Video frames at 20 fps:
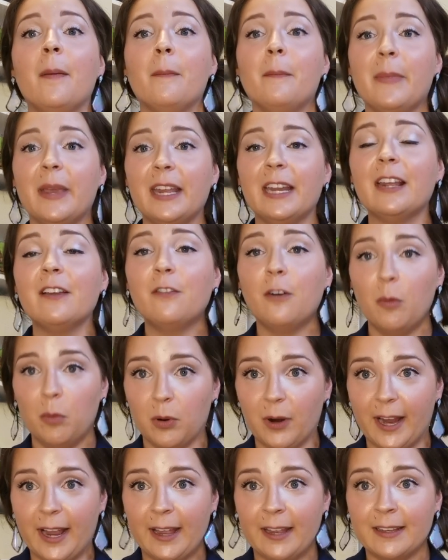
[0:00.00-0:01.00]
meaningful
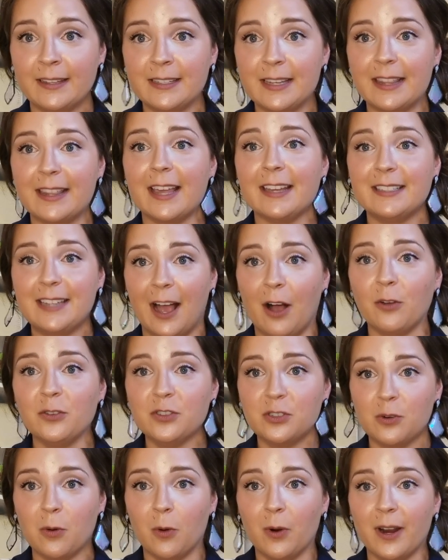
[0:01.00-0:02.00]
brands that tell
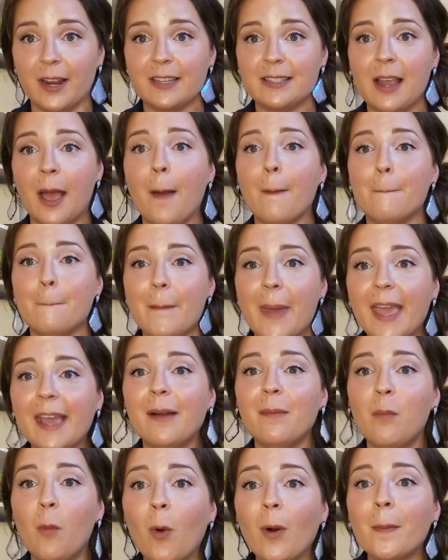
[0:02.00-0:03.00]
stories
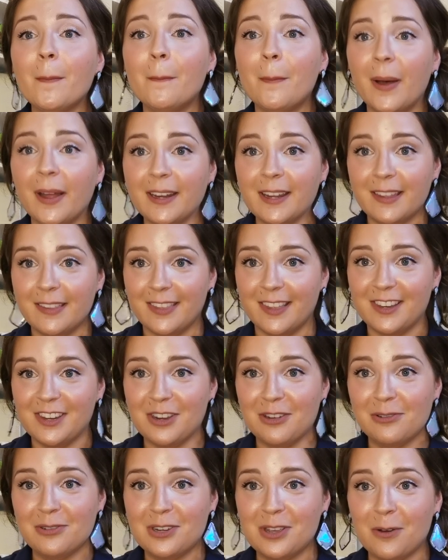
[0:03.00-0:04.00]
make more money than
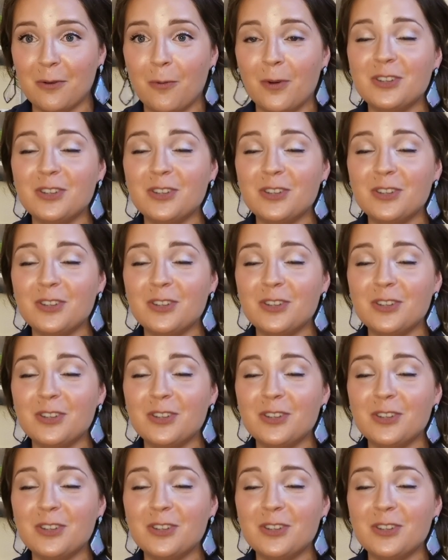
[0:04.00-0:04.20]
you do,